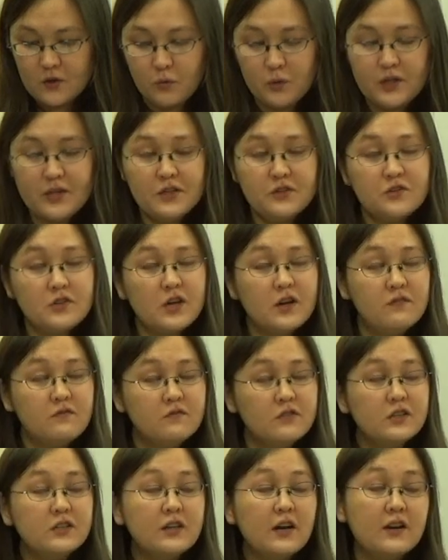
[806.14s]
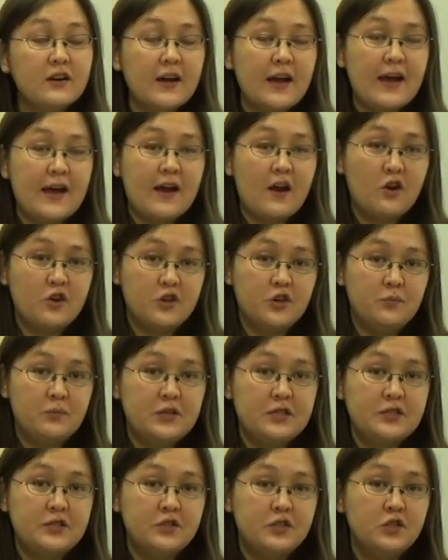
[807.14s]
We need to convert our
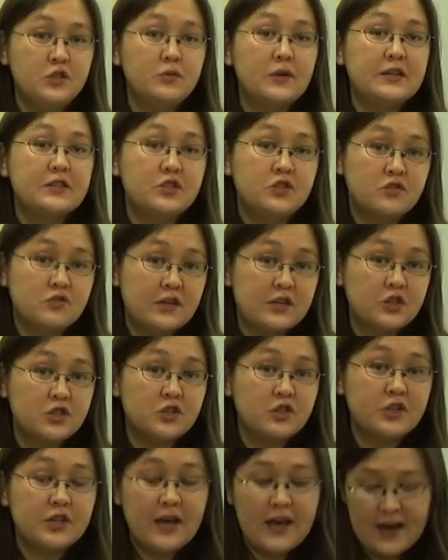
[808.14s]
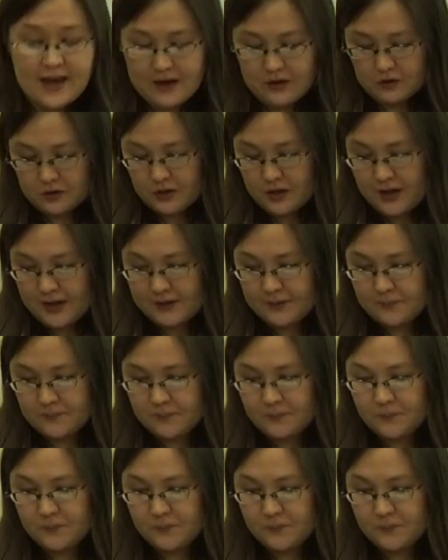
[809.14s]
argument to a structured outline.